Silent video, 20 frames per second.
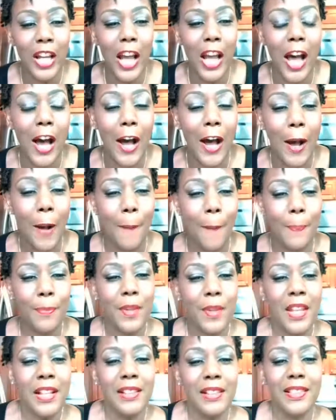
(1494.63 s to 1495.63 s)

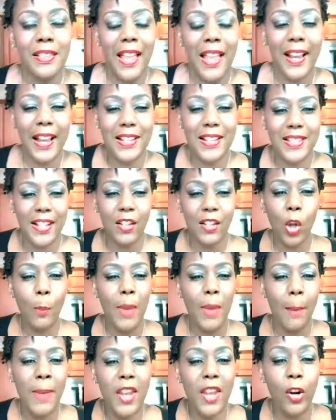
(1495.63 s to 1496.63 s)
Like I said, normally
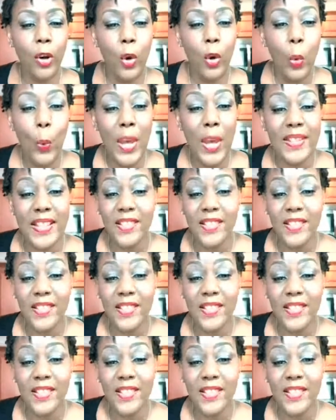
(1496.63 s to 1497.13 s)
I'm here on Wednesday.